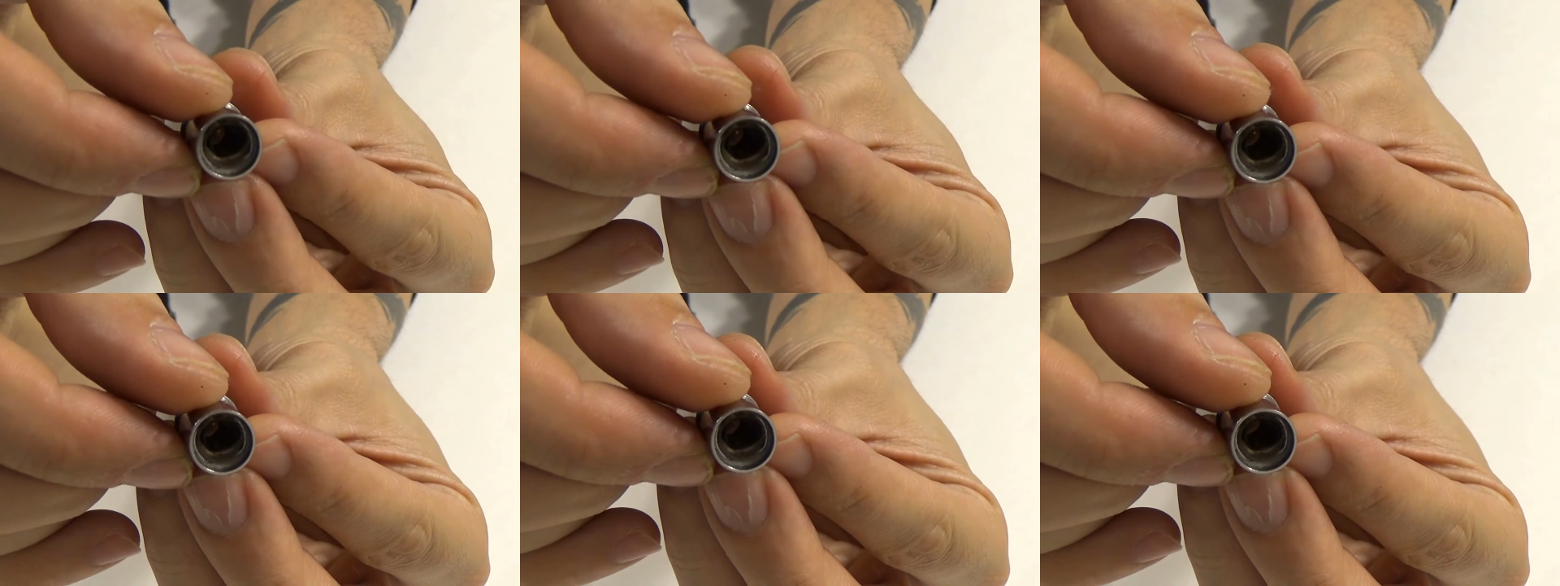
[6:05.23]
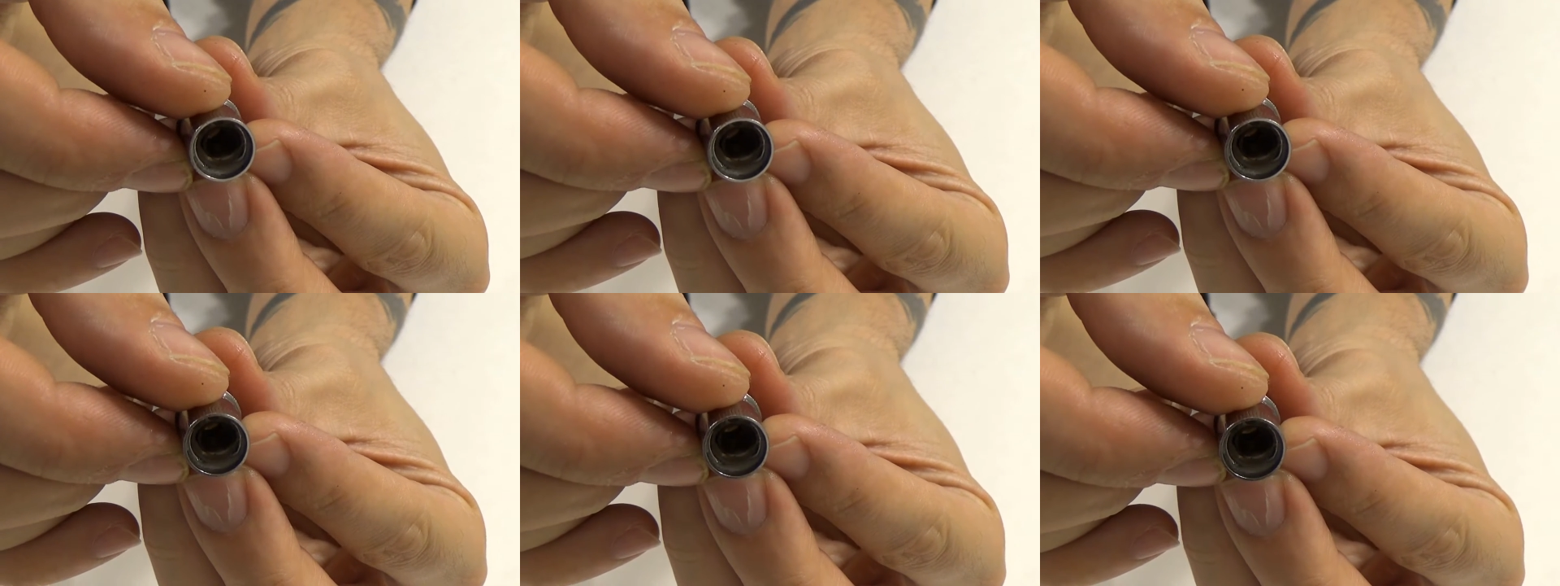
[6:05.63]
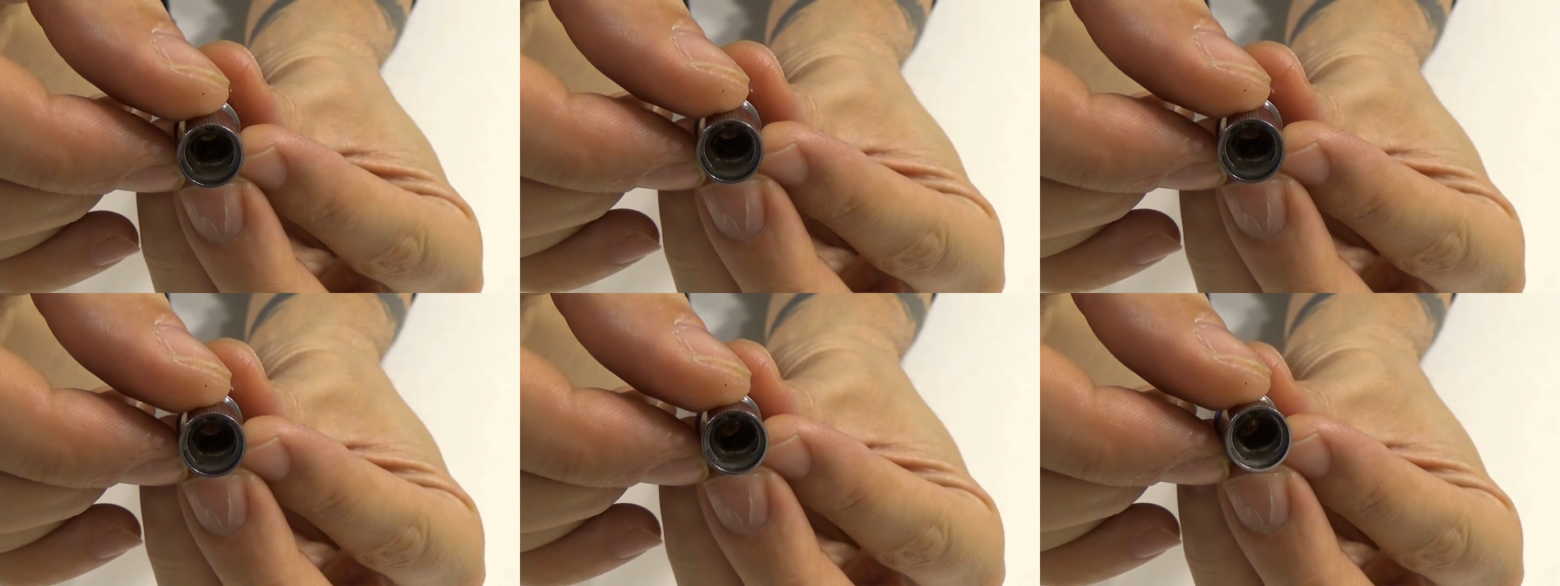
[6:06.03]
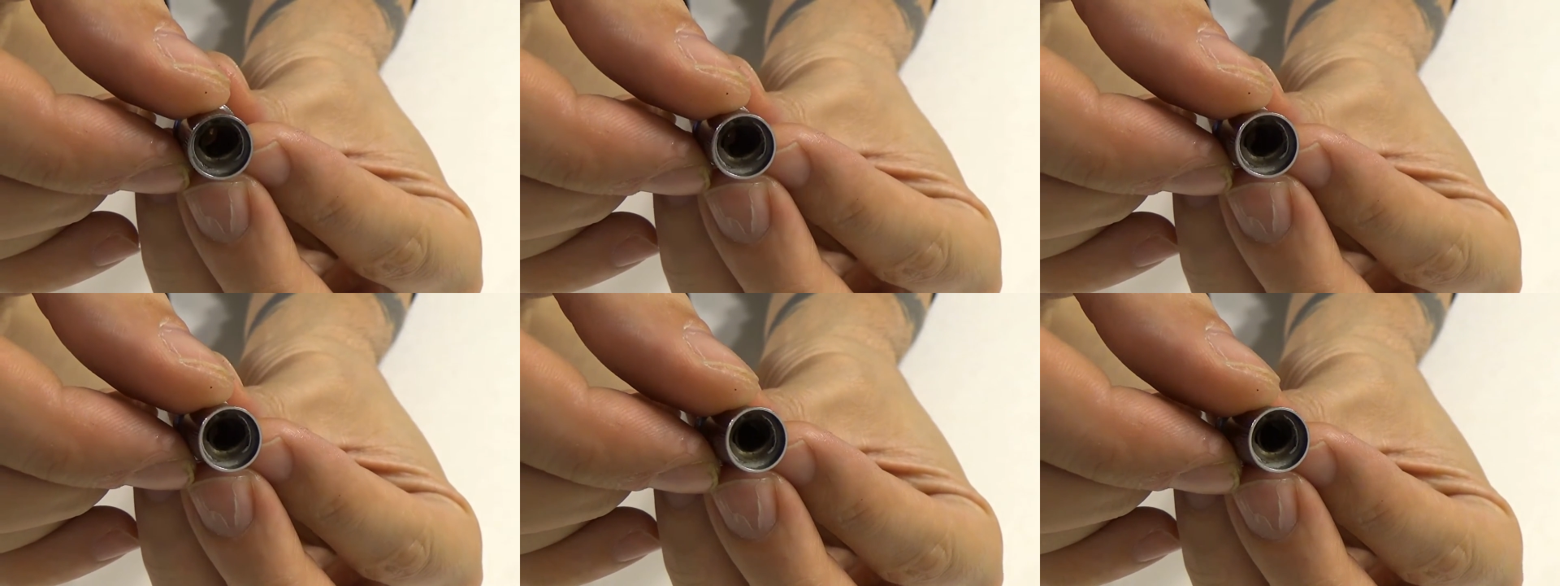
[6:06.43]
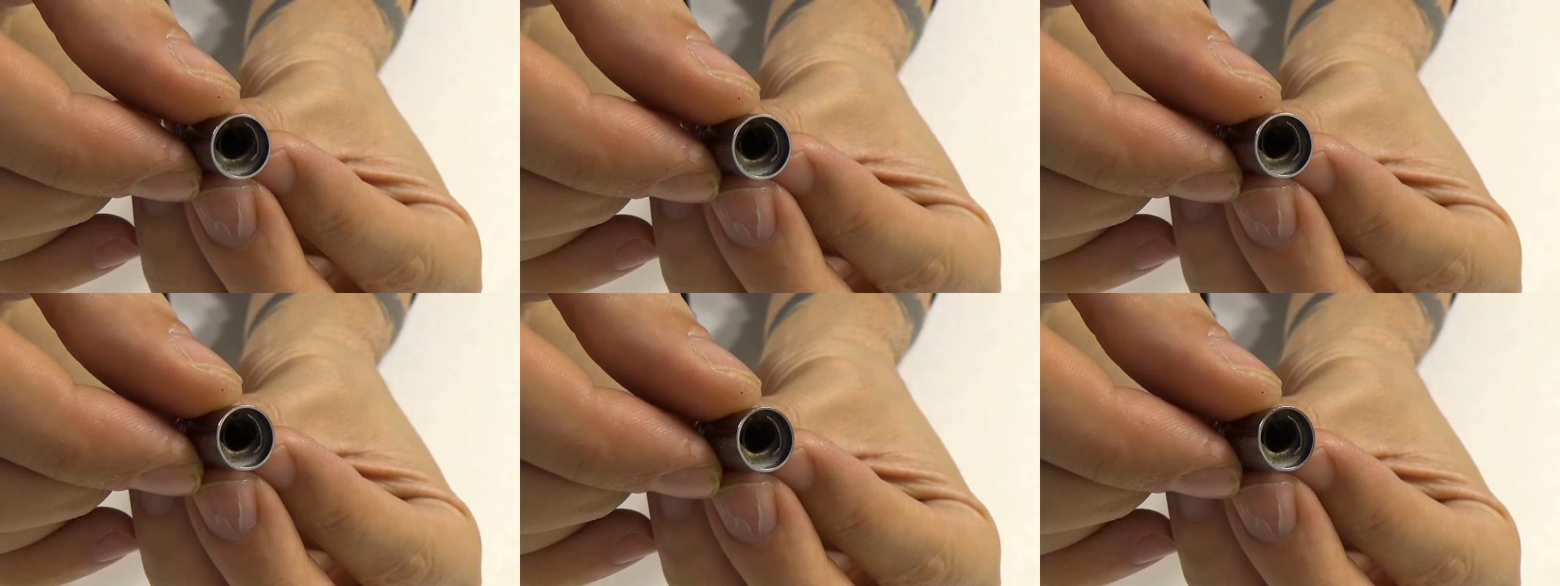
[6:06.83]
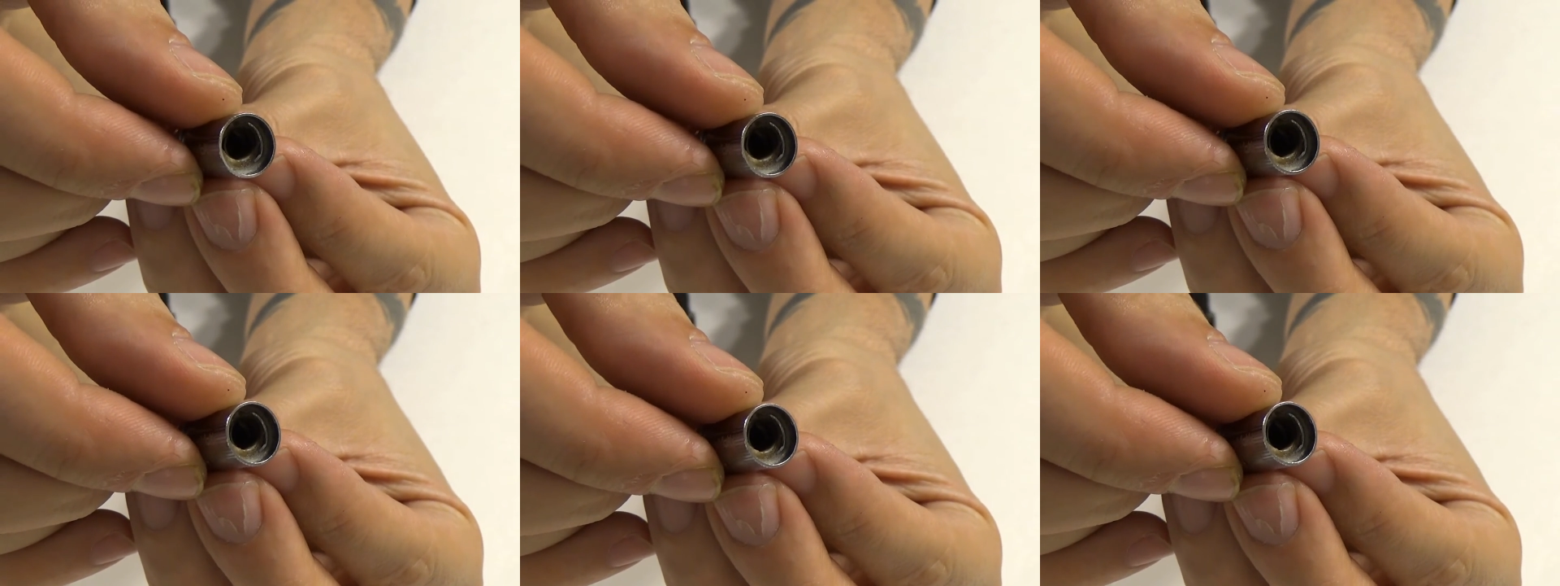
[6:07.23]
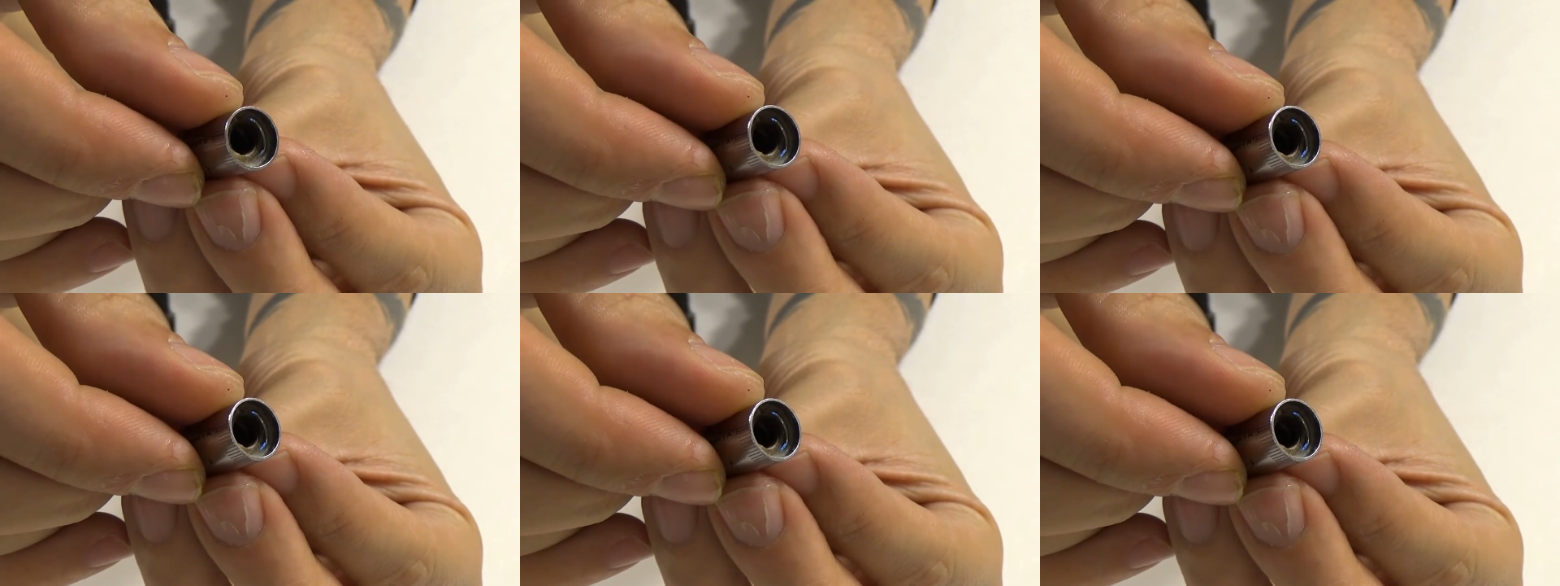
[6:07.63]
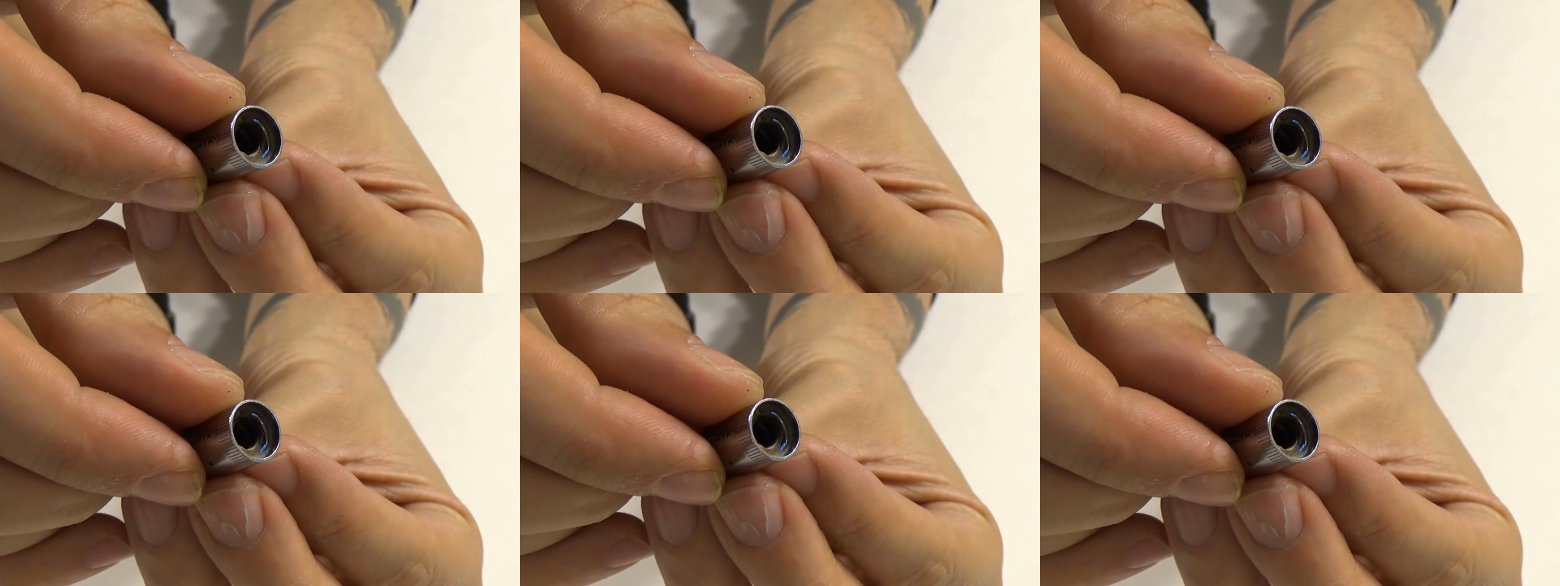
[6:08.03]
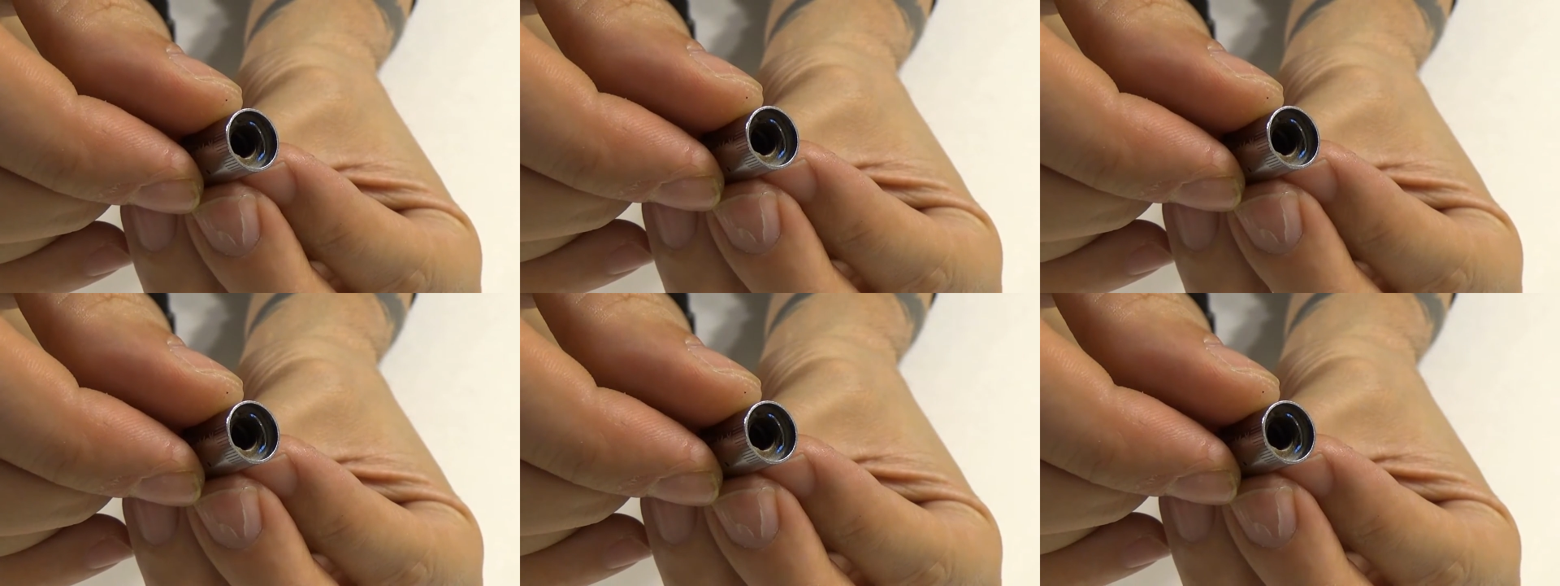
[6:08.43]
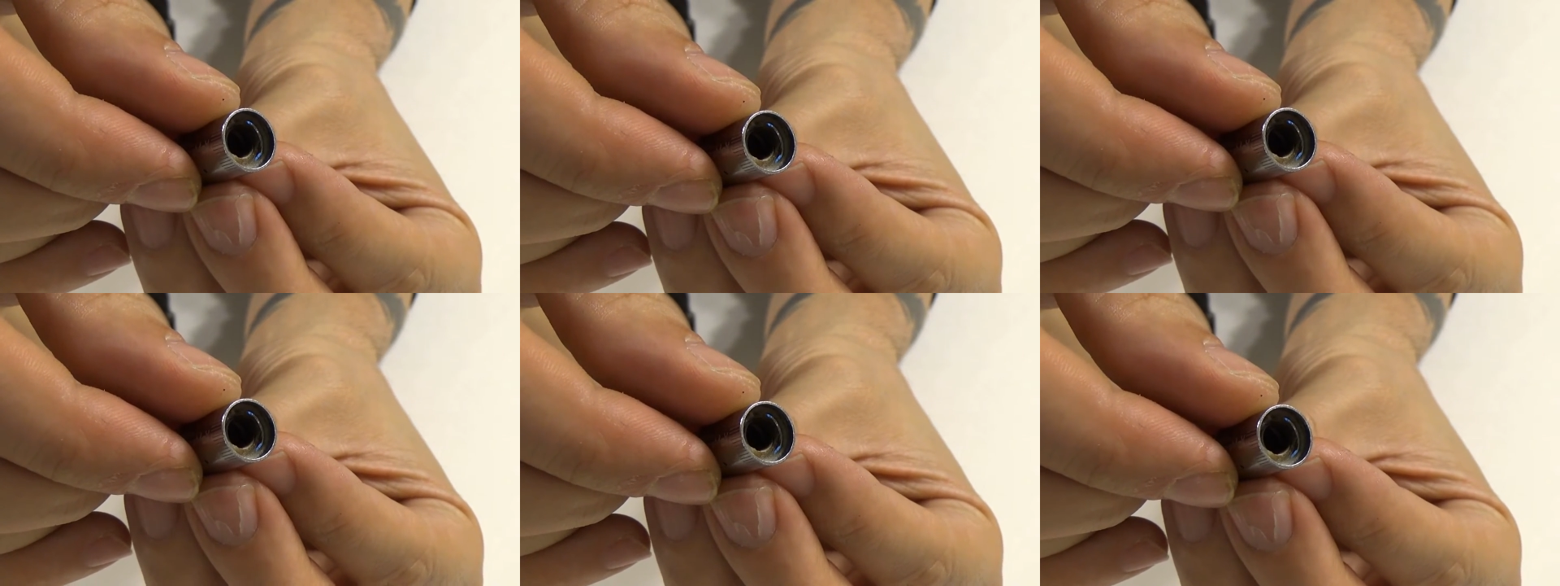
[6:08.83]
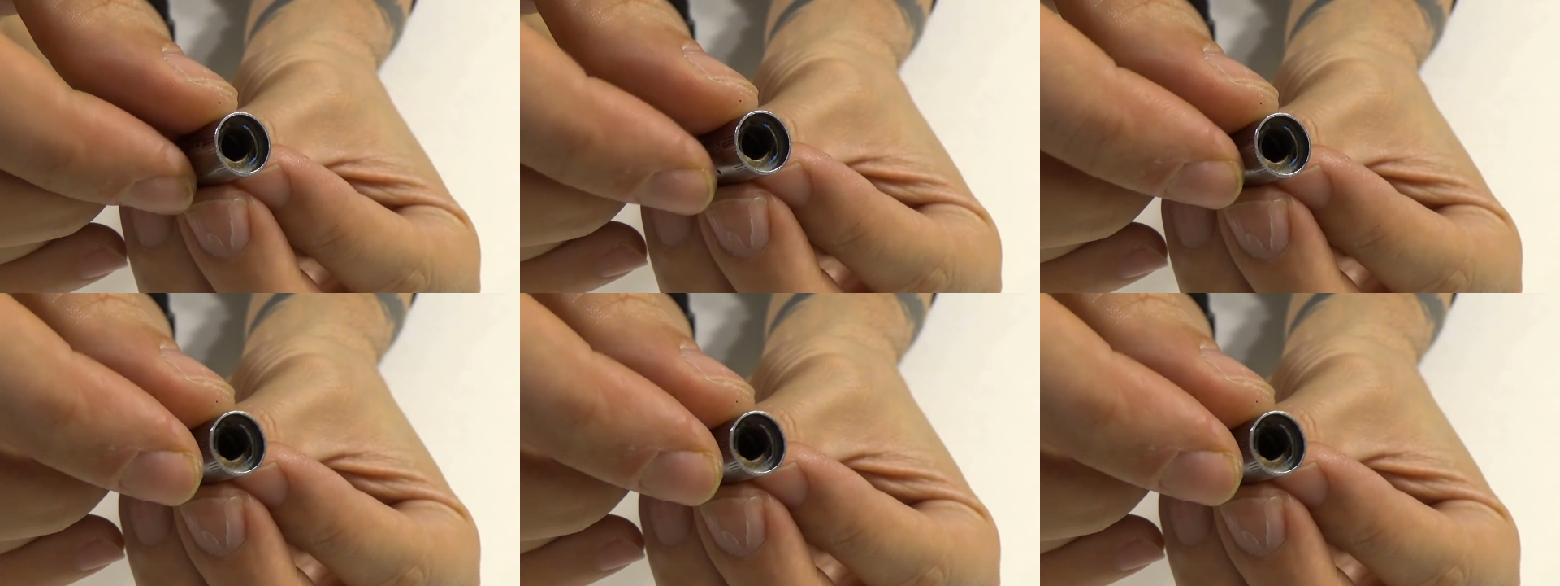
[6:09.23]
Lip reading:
(no speaker visible)